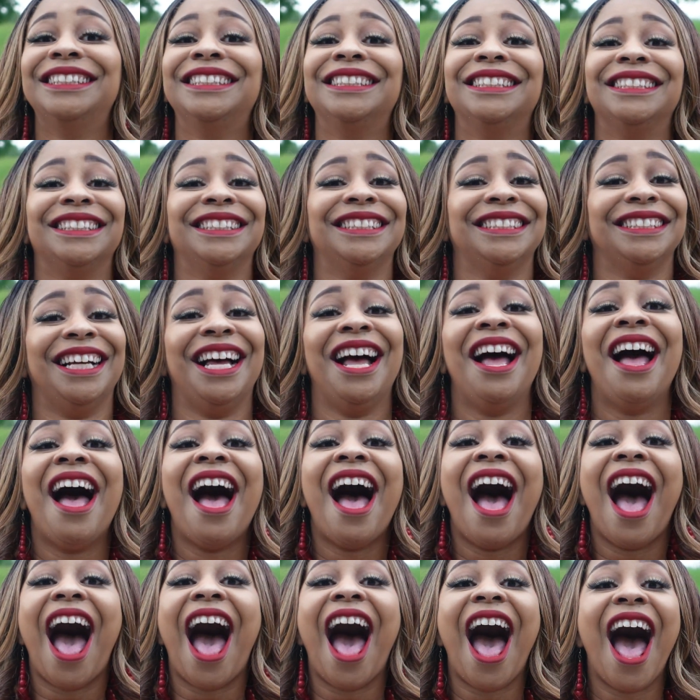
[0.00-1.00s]

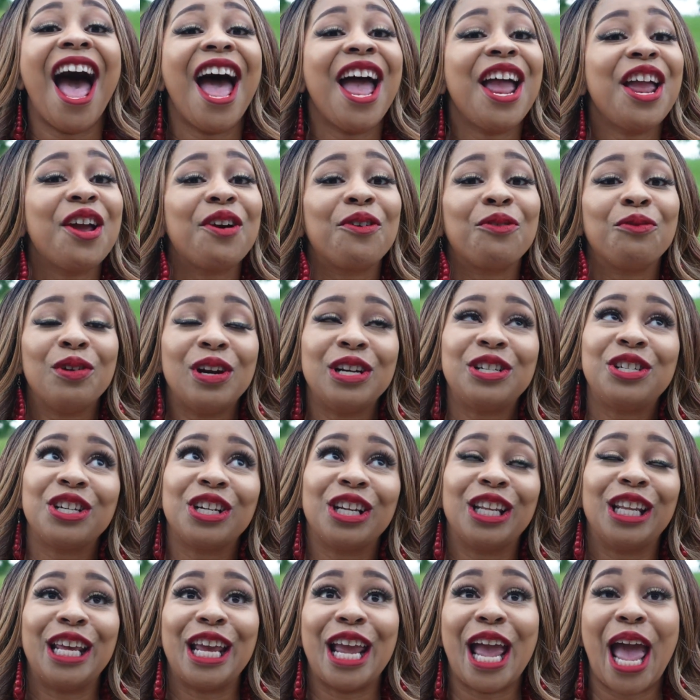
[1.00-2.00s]
I
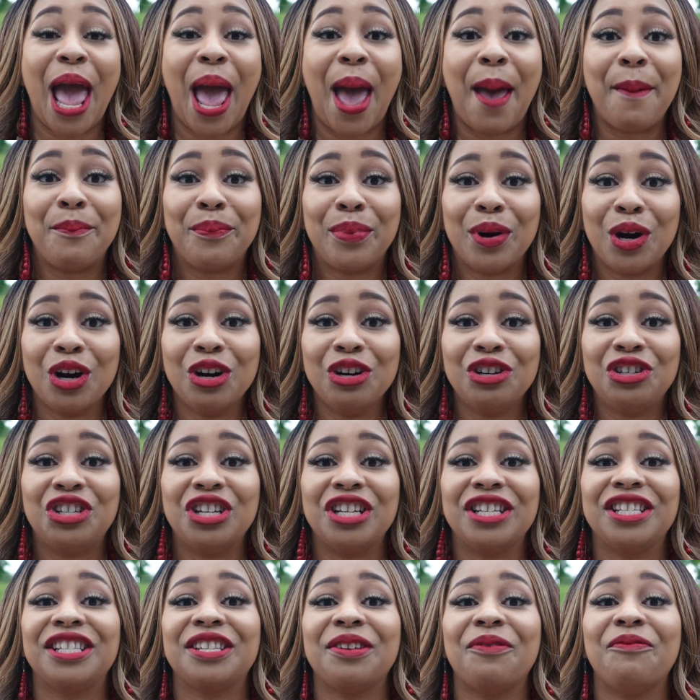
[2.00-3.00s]
originally had
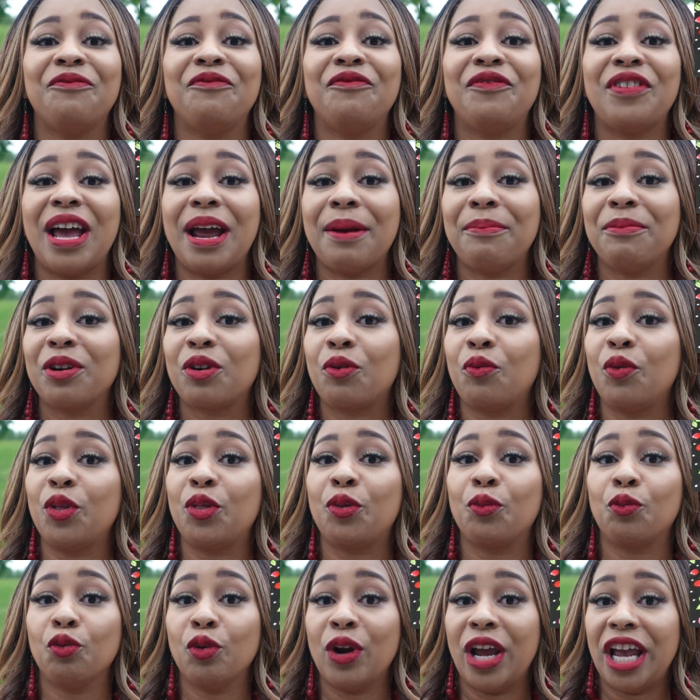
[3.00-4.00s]
purchased some fabric with
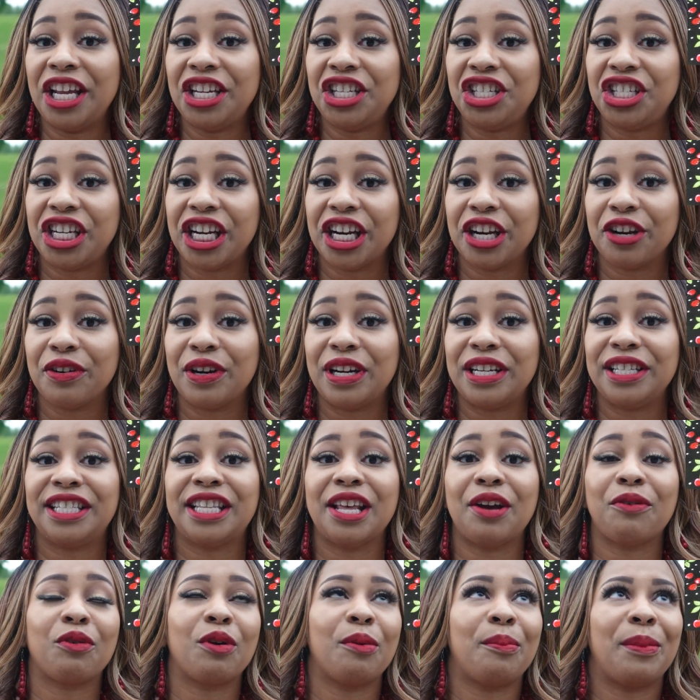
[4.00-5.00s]
red cherries
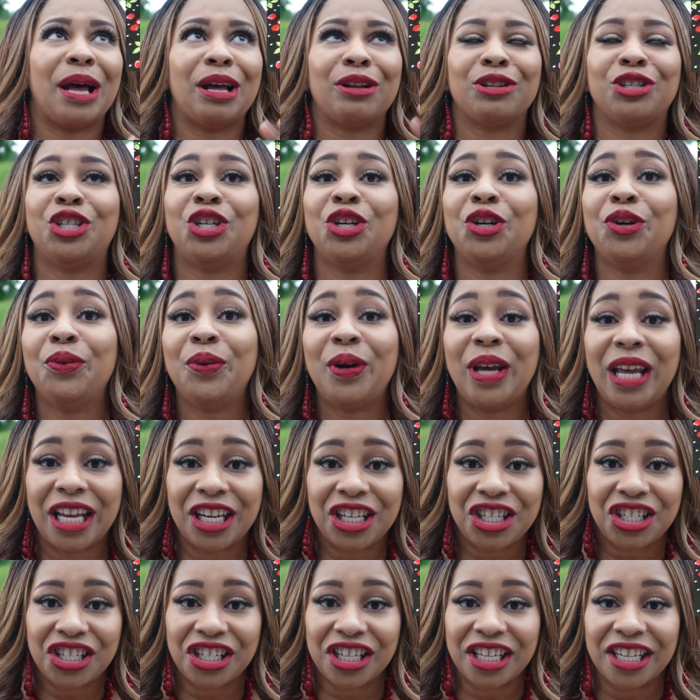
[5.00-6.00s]
that were about 2
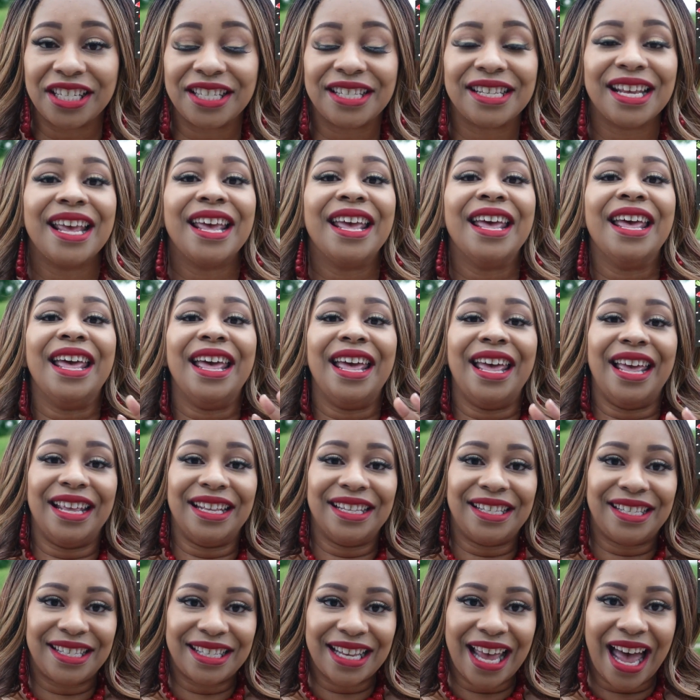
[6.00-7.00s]
inches
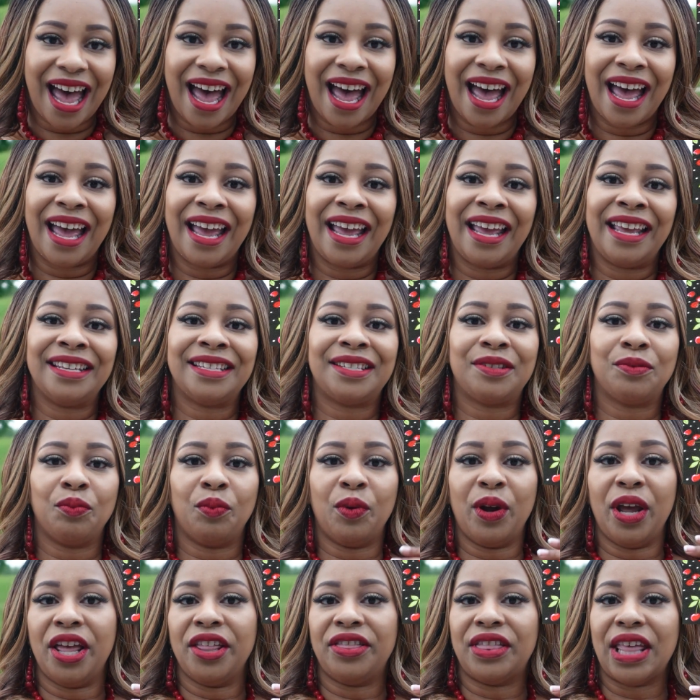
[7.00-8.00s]
in size
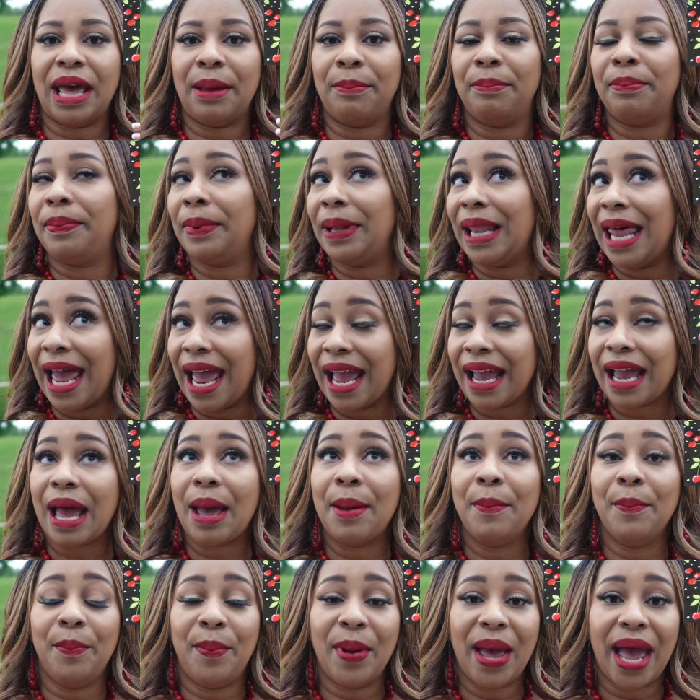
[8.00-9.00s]
with a black
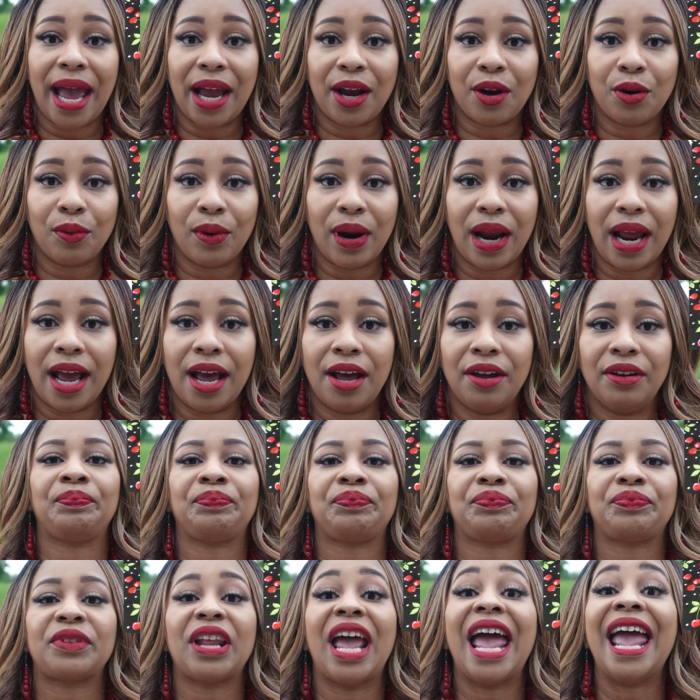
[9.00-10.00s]
background,
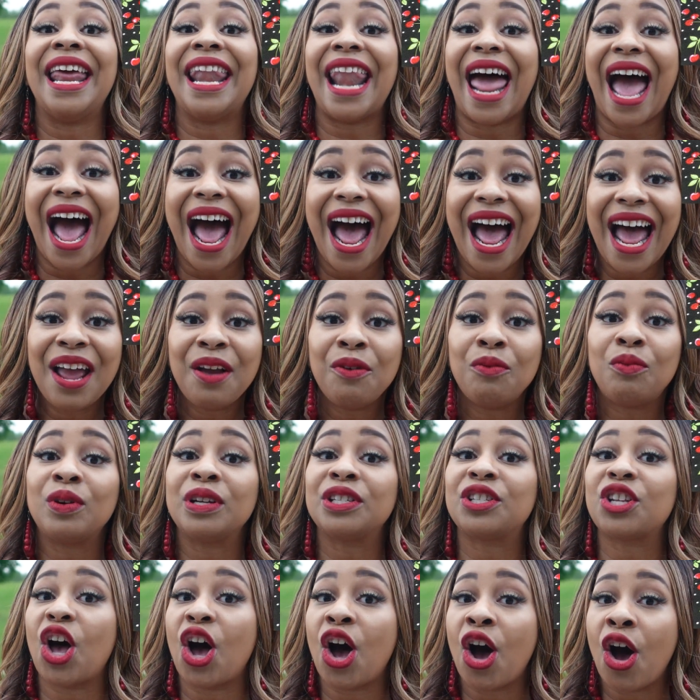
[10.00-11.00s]
and I
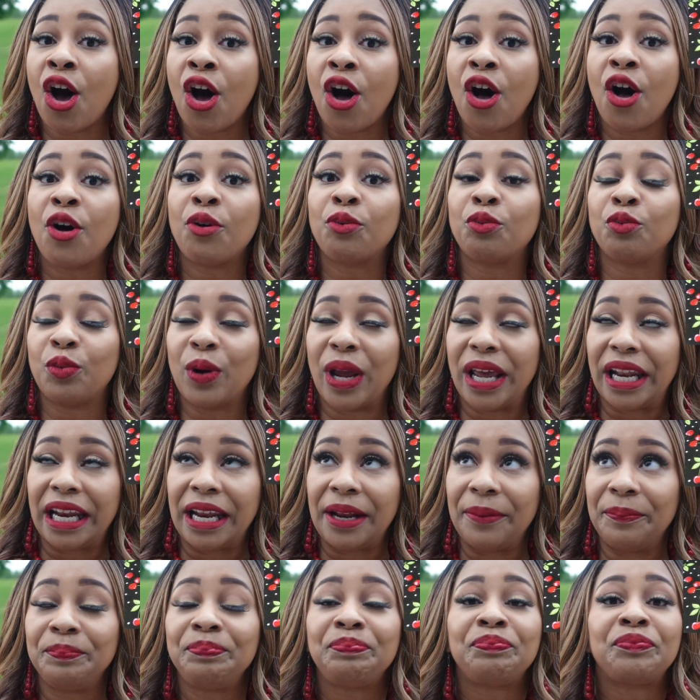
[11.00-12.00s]
was all
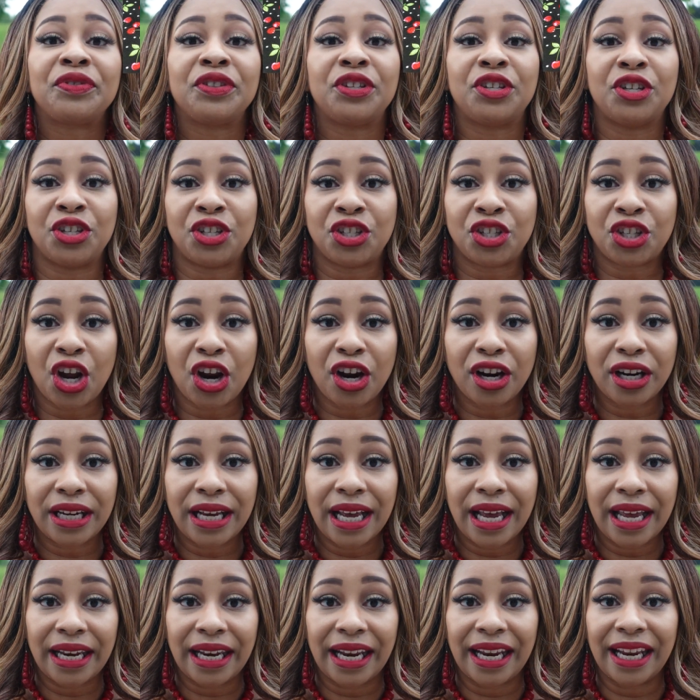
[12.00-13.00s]
ready to start
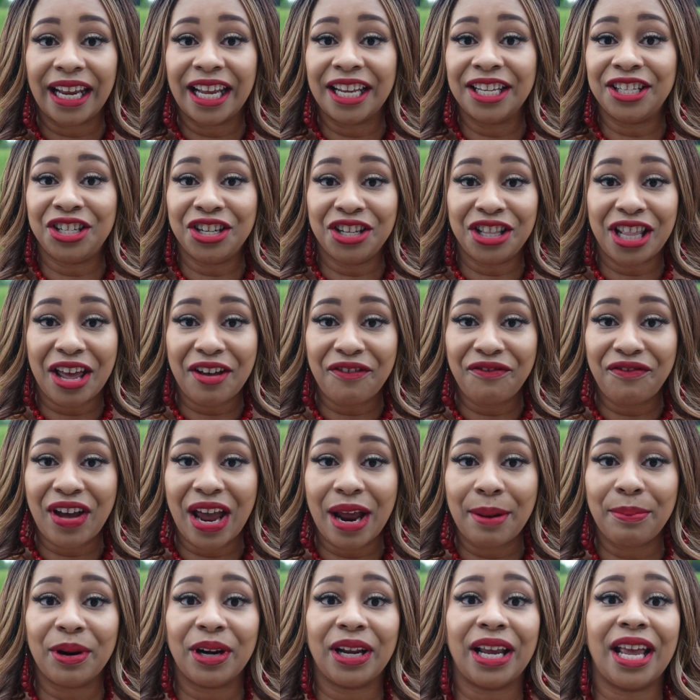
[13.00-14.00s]
cutting into that
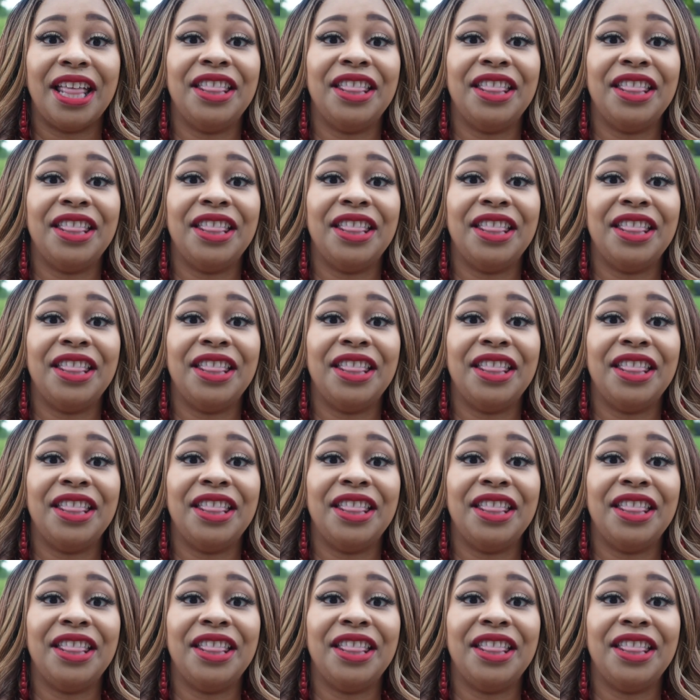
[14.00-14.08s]
fabric.